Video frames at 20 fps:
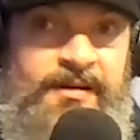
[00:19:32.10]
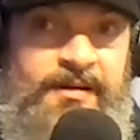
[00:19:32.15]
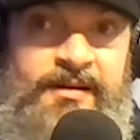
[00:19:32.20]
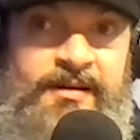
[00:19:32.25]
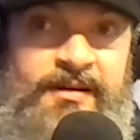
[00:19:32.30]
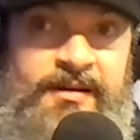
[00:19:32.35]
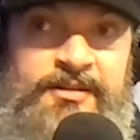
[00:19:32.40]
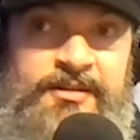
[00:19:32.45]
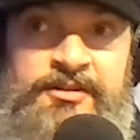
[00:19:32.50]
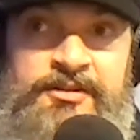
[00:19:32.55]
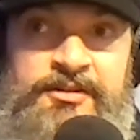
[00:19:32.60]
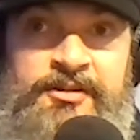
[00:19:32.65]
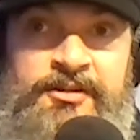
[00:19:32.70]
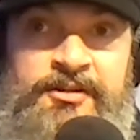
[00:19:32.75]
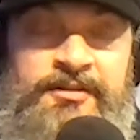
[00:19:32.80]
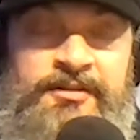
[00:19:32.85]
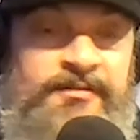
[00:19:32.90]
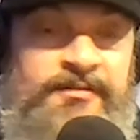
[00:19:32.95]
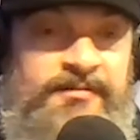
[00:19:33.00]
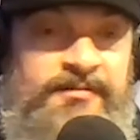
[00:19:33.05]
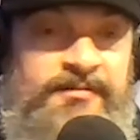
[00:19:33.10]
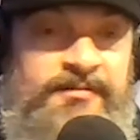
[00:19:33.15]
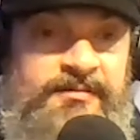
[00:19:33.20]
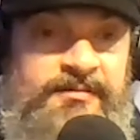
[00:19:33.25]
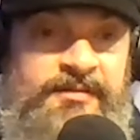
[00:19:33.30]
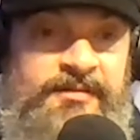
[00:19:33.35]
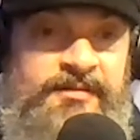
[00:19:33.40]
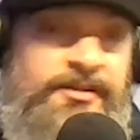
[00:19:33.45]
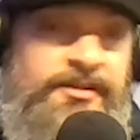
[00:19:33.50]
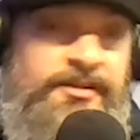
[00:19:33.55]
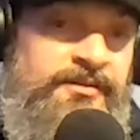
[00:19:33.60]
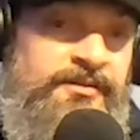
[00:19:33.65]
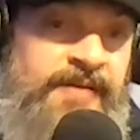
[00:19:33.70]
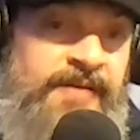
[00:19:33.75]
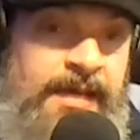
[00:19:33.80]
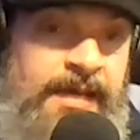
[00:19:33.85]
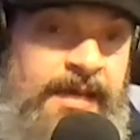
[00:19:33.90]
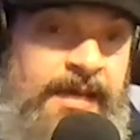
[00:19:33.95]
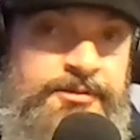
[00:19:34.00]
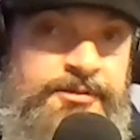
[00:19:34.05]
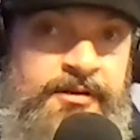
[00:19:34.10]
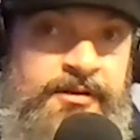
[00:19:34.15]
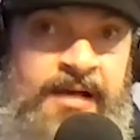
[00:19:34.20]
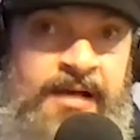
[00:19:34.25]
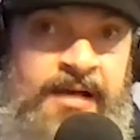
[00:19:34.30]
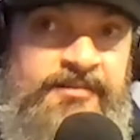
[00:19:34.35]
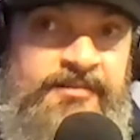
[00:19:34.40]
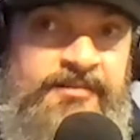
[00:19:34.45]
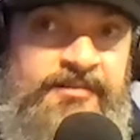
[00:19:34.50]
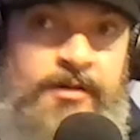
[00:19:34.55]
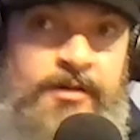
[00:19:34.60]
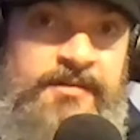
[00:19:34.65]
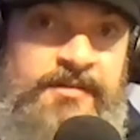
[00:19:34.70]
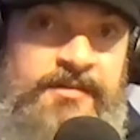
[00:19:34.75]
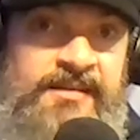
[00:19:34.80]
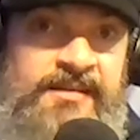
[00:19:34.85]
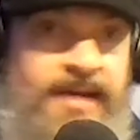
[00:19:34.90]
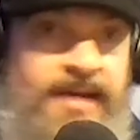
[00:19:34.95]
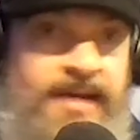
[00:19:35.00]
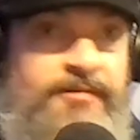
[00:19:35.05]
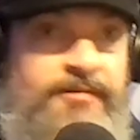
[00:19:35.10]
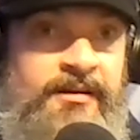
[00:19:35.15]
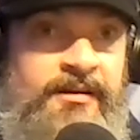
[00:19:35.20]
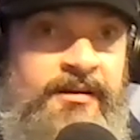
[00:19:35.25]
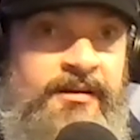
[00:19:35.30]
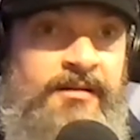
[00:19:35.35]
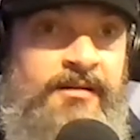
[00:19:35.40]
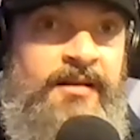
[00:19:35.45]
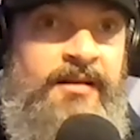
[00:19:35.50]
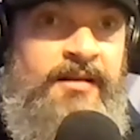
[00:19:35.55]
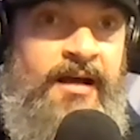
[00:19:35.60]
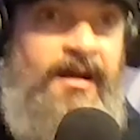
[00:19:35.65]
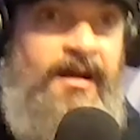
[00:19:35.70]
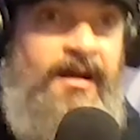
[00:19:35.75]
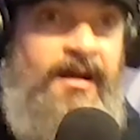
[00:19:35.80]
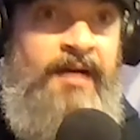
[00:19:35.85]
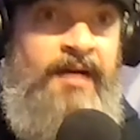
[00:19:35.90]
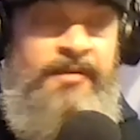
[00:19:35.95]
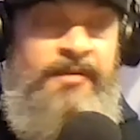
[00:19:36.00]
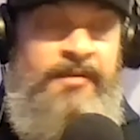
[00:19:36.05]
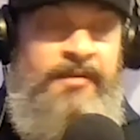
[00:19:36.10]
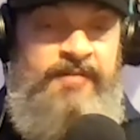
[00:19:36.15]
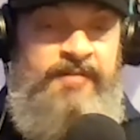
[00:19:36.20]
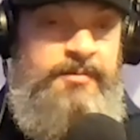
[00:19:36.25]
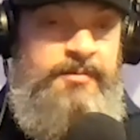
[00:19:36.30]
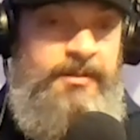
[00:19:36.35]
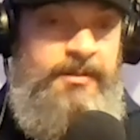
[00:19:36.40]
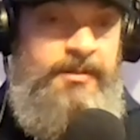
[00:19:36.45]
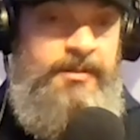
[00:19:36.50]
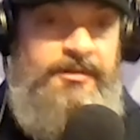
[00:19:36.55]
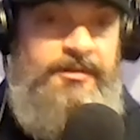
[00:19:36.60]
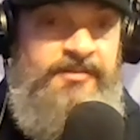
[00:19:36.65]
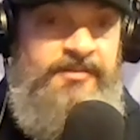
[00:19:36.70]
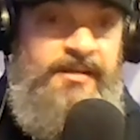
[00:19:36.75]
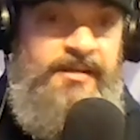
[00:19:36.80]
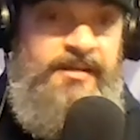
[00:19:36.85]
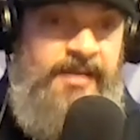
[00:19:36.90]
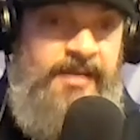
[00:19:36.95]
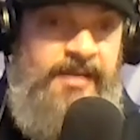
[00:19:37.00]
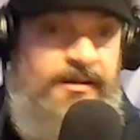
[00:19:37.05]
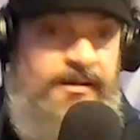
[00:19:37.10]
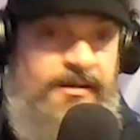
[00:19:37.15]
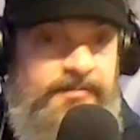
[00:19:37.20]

you couldn't you couldn't capture it. I saw things out there that I'll, I'll never be able to see again,